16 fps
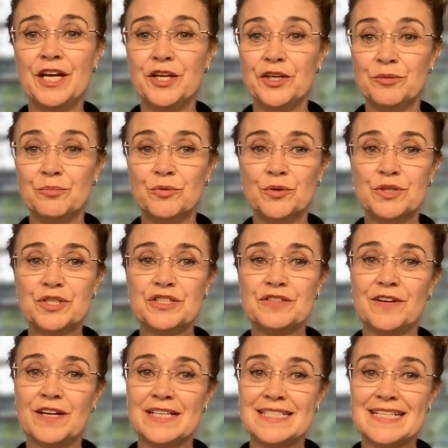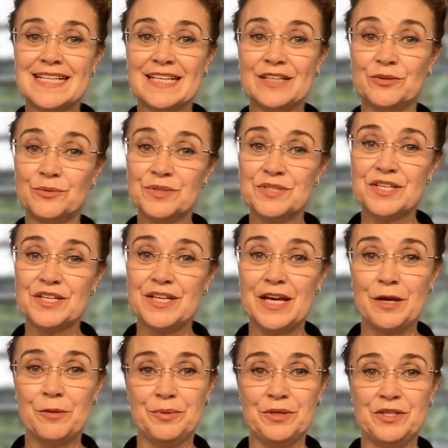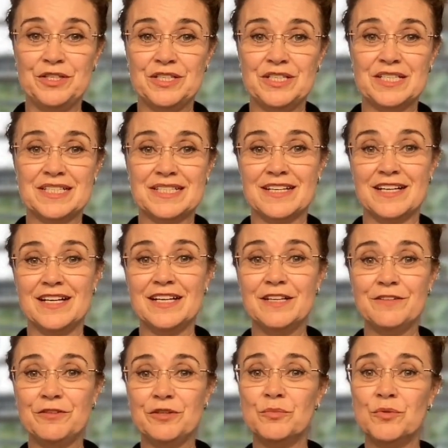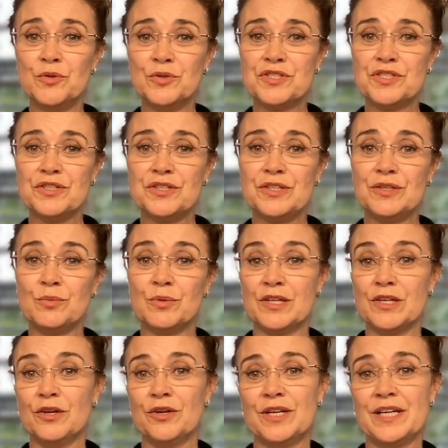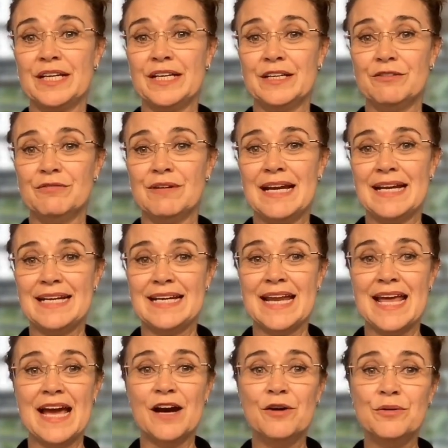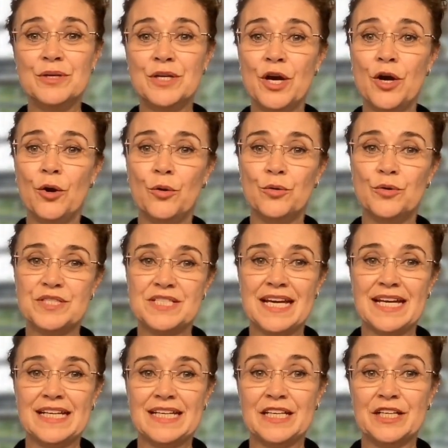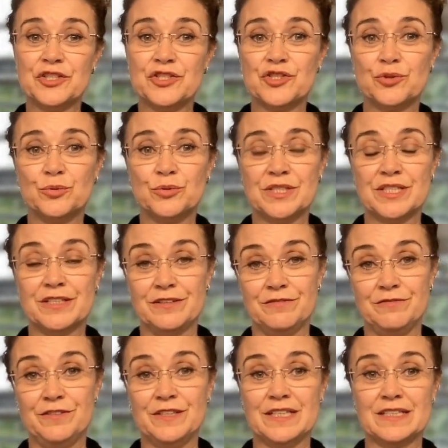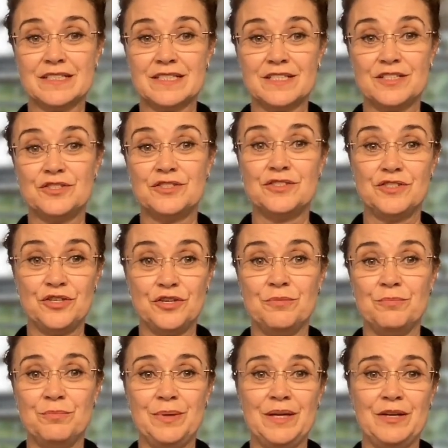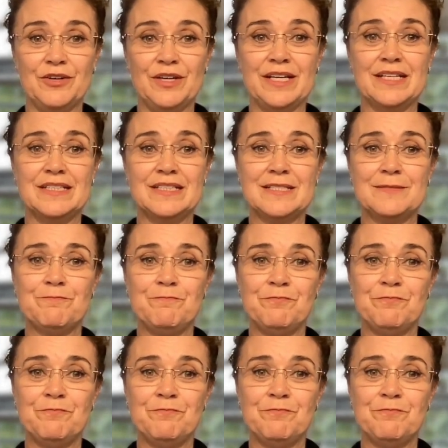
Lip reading: Your mortgage advisor can also help you to decide if you're more suited with locking in a rate now or taking shorter fixed term periods.